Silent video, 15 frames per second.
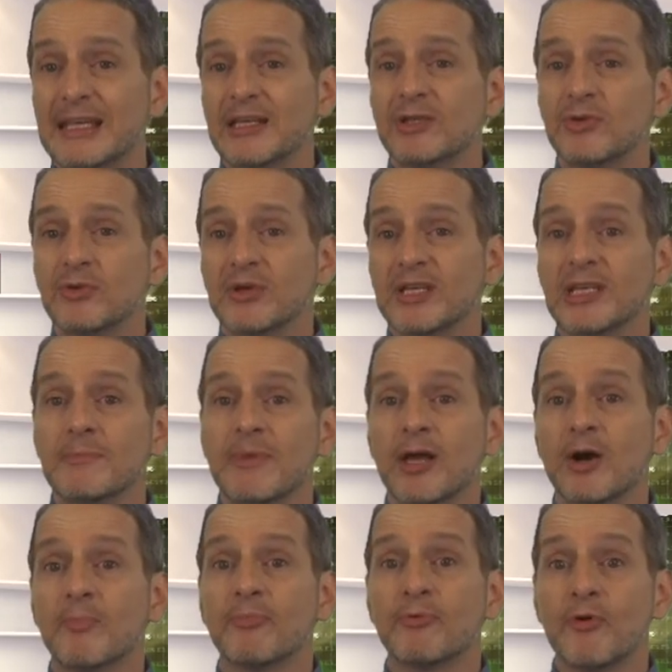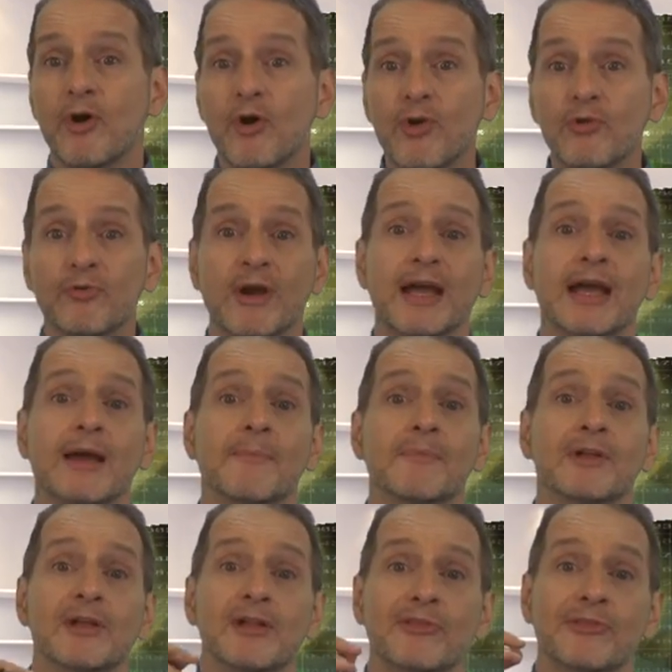in your email program,
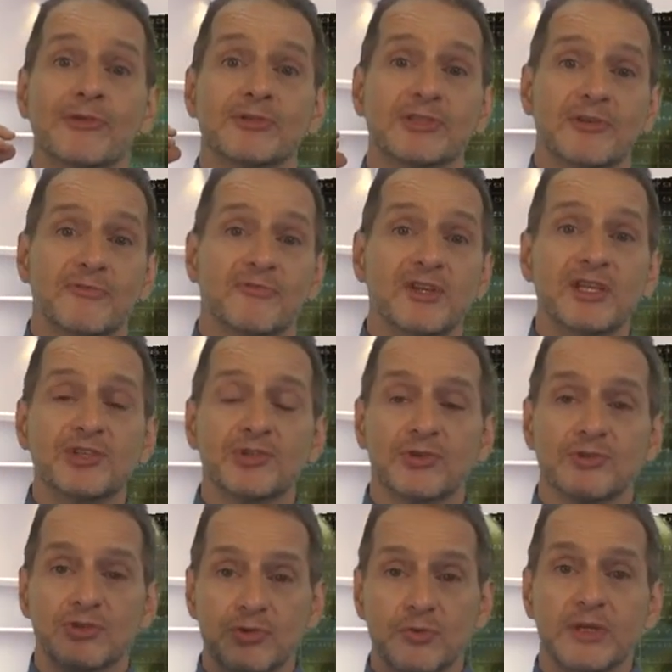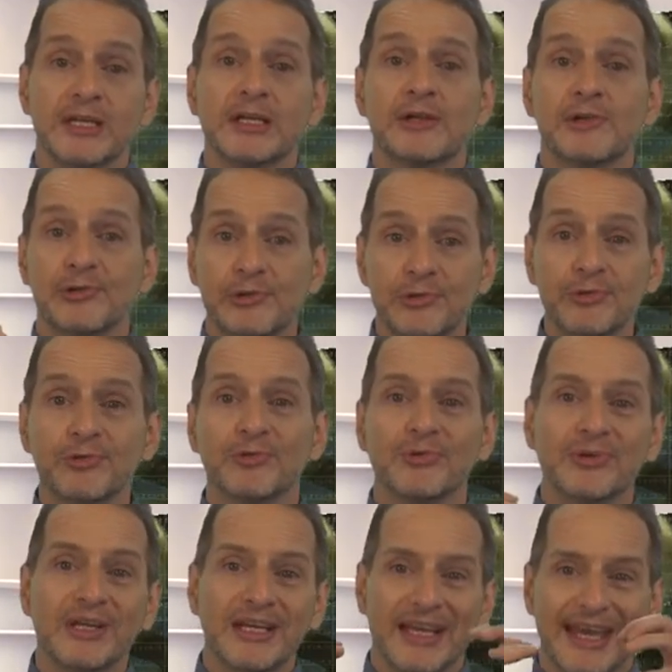there's a feature to
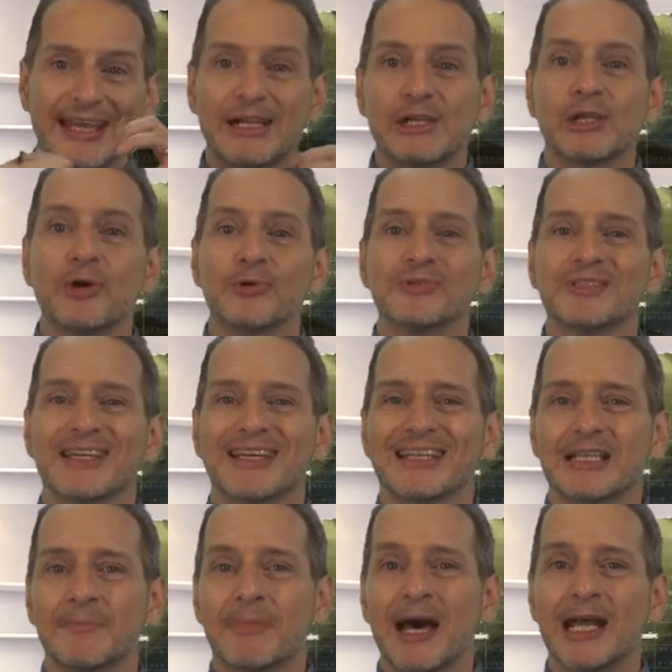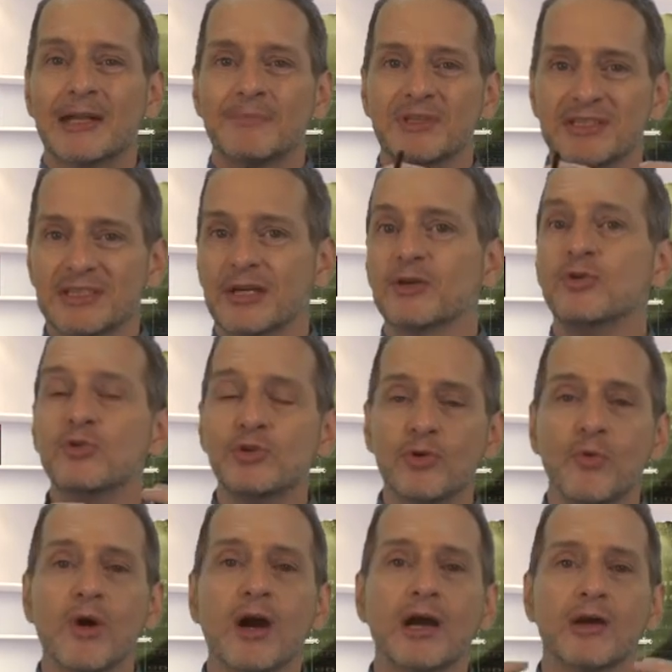include a closing at the bottom to say who
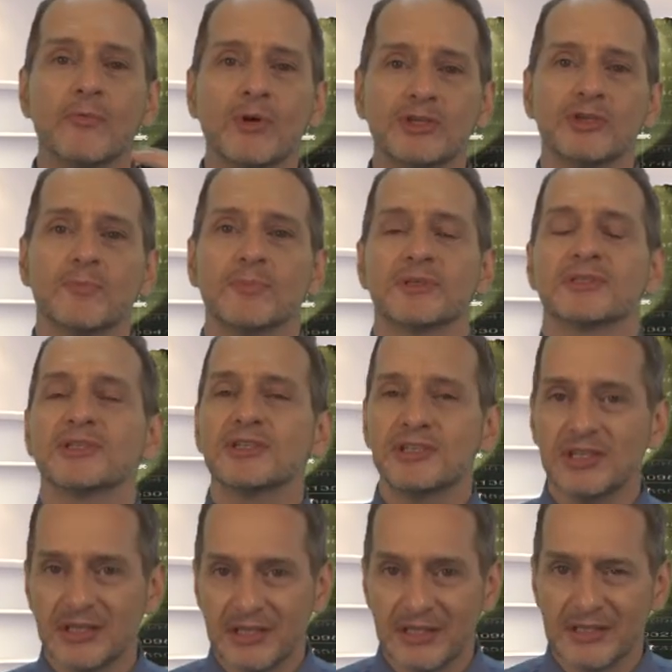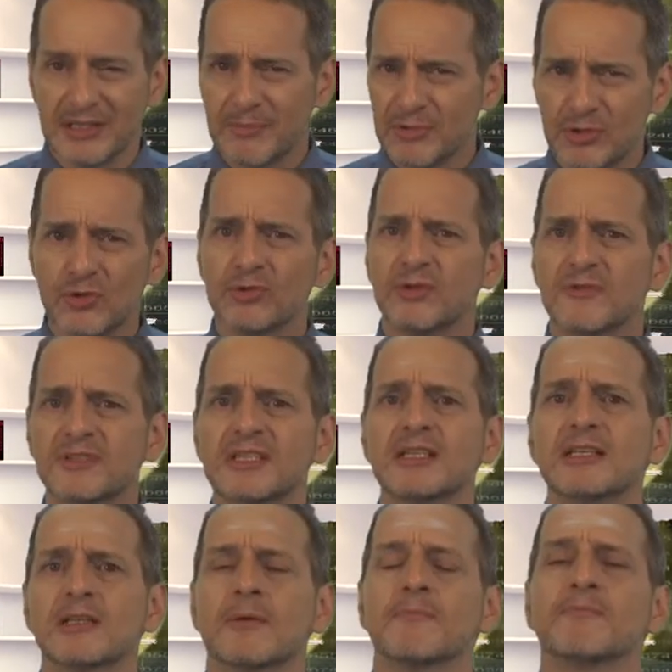you are and what your position is. I'm sure you've
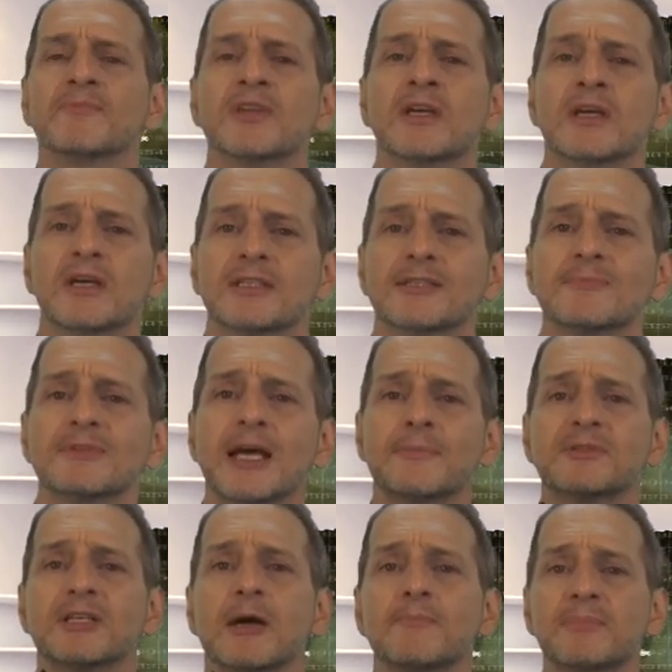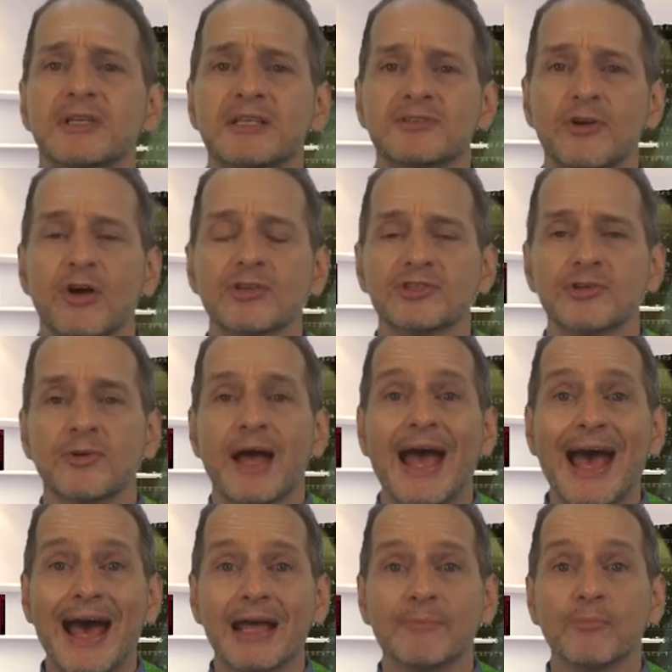seen them. Sometimes companies also
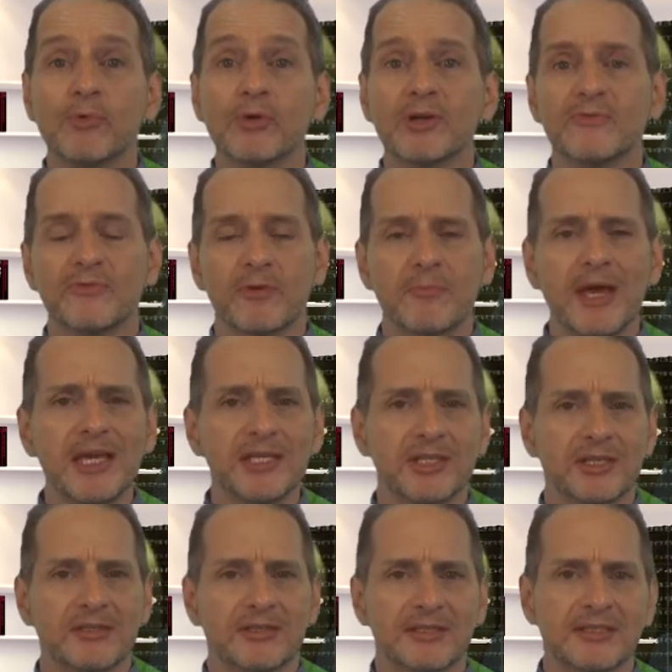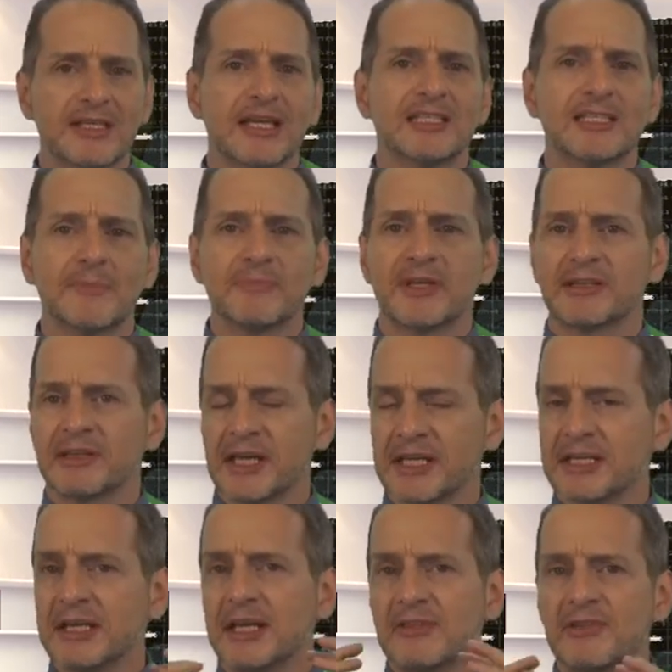add more information to say something
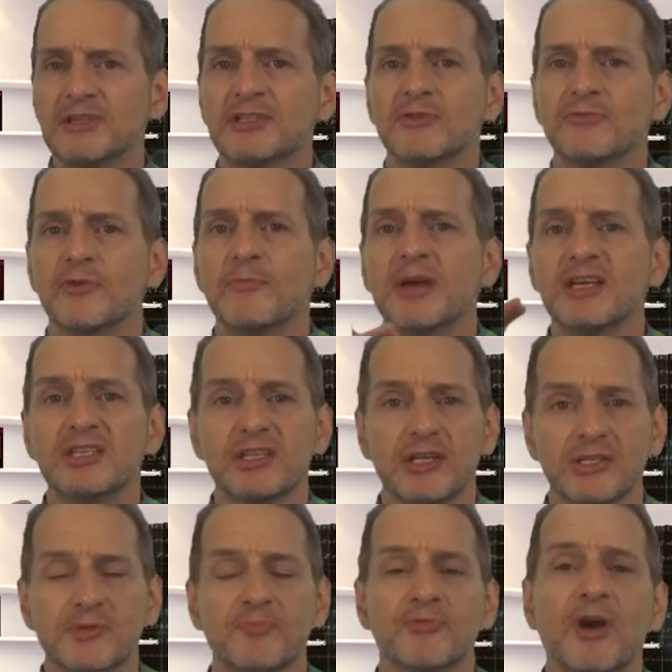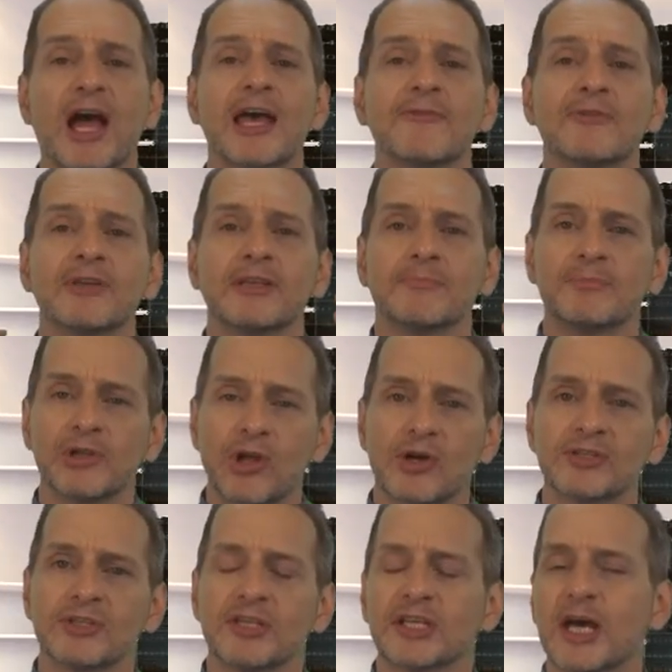like, this information is private,
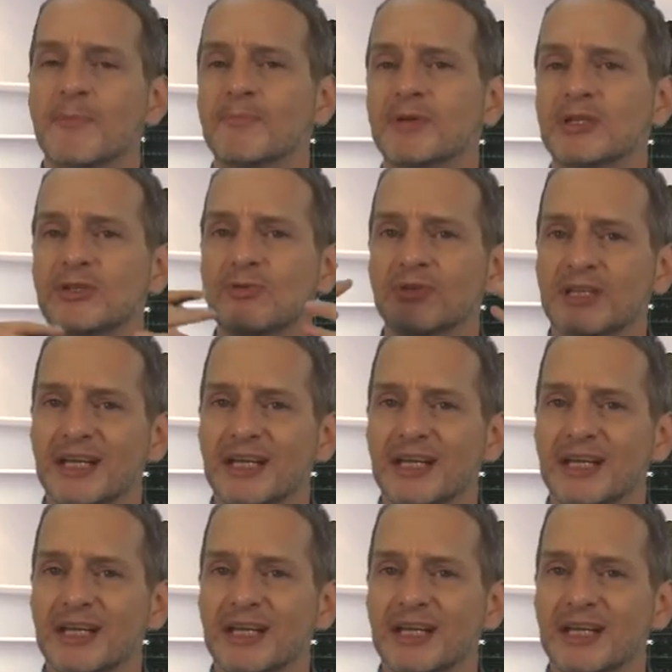belongs to the company, you